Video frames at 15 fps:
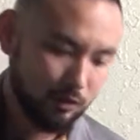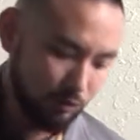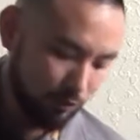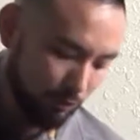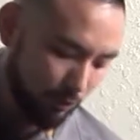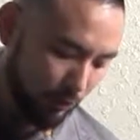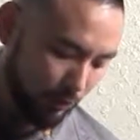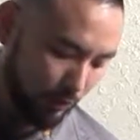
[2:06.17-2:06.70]

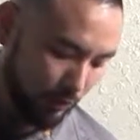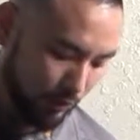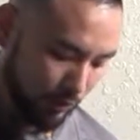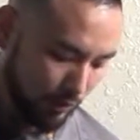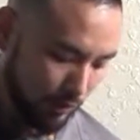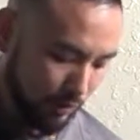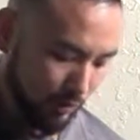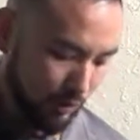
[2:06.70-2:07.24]
gripping
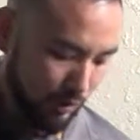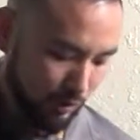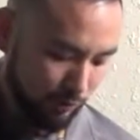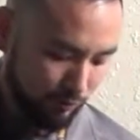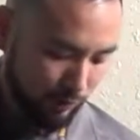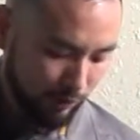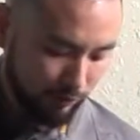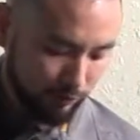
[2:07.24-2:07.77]
a
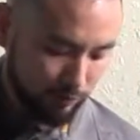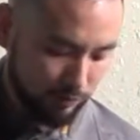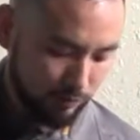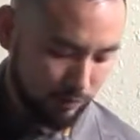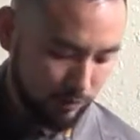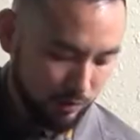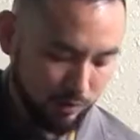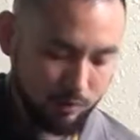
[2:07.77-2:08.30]
rifle,
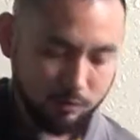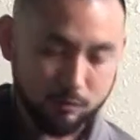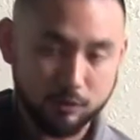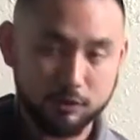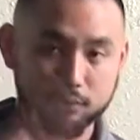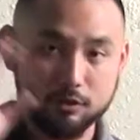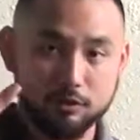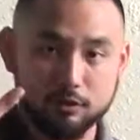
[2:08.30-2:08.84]
with
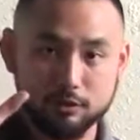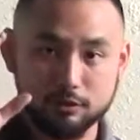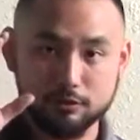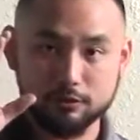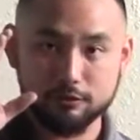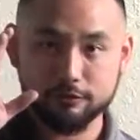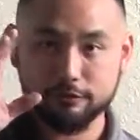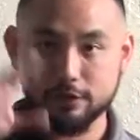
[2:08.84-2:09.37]
your
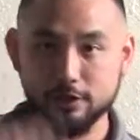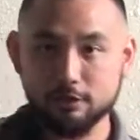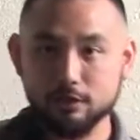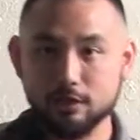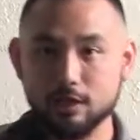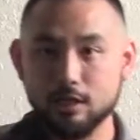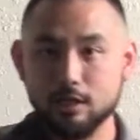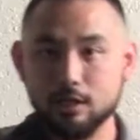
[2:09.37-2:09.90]
firing
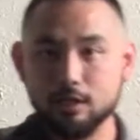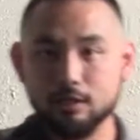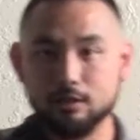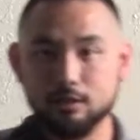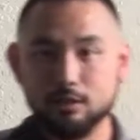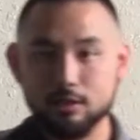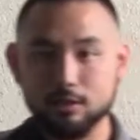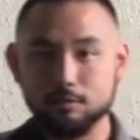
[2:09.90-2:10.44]
hand,
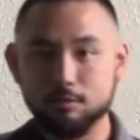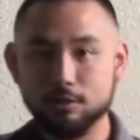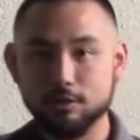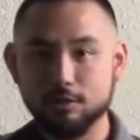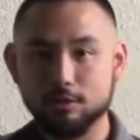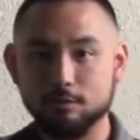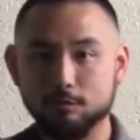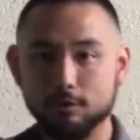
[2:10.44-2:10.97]
it's pretty
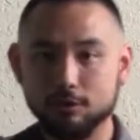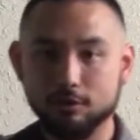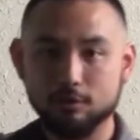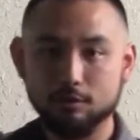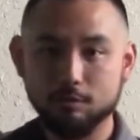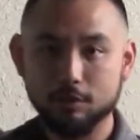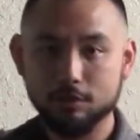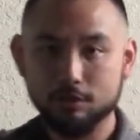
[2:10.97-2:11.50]
similar to a
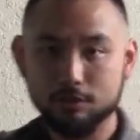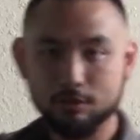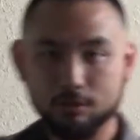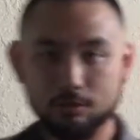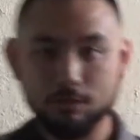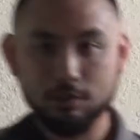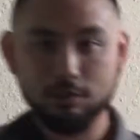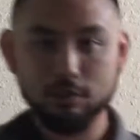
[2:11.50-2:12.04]
pistol,
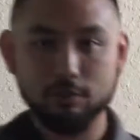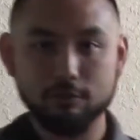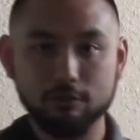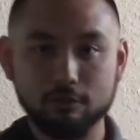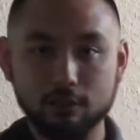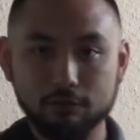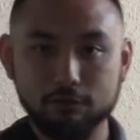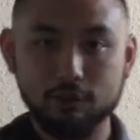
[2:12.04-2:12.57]
especially if your
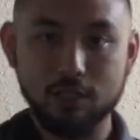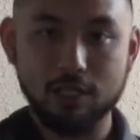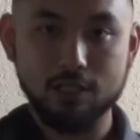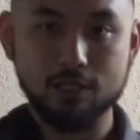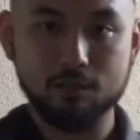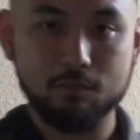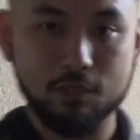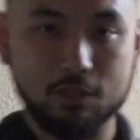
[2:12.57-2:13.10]
rifle has
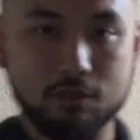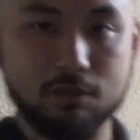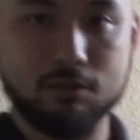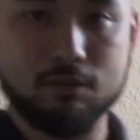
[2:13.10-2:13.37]
a pistol